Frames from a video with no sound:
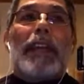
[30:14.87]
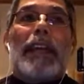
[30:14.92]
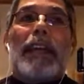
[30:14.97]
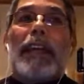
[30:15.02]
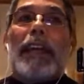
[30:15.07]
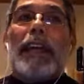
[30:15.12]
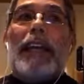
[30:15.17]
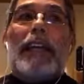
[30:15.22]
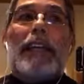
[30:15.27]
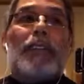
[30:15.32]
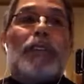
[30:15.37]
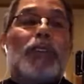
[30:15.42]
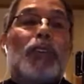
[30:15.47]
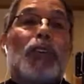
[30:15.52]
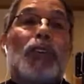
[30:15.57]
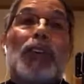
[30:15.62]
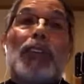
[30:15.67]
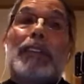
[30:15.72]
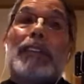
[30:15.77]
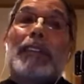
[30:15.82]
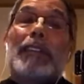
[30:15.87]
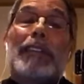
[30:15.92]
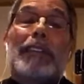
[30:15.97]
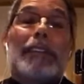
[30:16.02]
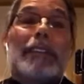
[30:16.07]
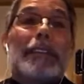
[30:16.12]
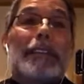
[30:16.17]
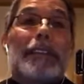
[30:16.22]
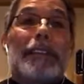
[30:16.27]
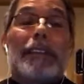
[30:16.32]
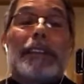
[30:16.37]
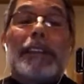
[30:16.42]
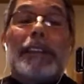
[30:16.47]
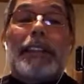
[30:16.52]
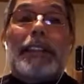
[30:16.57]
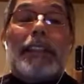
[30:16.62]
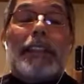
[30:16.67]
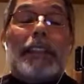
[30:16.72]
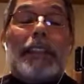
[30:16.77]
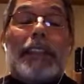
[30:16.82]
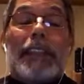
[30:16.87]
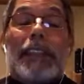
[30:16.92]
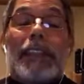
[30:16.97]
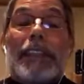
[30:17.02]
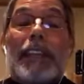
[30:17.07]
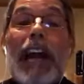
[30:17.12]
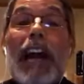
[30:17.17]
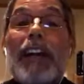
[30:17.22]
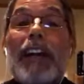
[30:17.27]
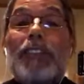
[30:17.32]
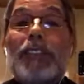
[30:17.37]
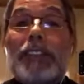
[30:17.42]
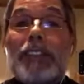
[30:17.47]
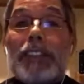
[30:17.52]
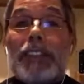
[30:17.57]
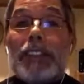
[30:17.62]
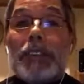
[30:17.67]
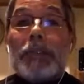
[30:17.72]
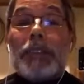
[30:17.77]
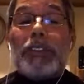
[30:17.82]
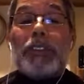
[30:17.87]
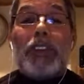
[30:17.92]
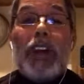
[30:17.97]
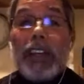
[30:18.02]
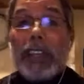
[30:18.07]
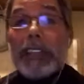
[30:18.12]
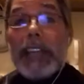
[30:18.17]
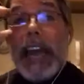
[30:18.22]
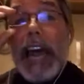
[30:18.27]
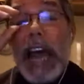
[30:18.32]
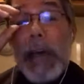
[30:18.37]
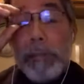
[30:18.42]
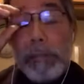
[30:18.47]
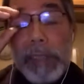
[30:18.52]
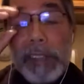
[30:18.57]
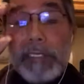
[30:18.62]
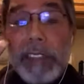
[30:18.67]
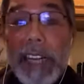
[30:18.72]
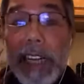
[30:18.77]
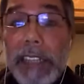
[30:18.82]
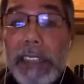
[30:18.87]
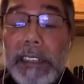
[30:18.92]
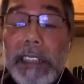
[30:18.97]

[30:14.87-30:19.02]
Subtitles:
And of course, congresses were starting to happen, right?